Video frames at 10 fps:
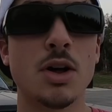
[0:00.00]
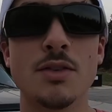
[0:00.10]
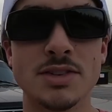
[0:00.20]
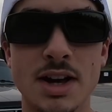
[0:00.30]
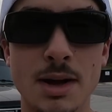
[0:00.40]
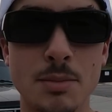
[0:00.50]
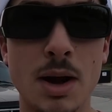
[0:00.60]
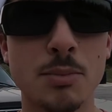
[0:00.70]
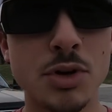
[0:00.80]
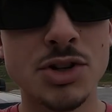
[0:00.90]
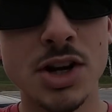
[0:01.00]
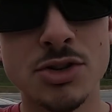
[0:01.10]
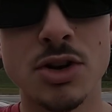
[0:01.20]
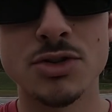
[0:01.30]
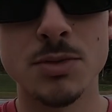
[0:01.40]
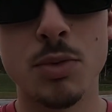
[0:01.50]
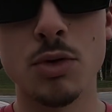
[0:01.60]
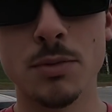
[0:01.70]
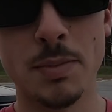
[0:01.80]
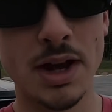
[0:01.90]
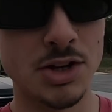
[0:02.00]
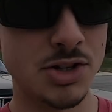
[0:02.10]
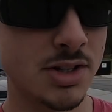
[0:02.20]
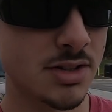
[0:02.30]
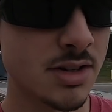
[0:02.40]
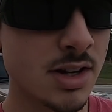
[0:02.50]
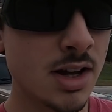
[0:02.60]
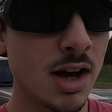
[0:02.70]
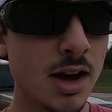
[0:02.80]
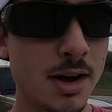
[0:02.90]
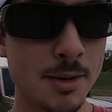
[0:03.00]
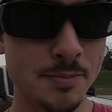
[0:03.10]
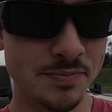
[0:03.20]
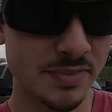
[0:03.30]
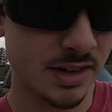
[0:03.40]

all the time, but I appreciate y'all's support and patience. Um,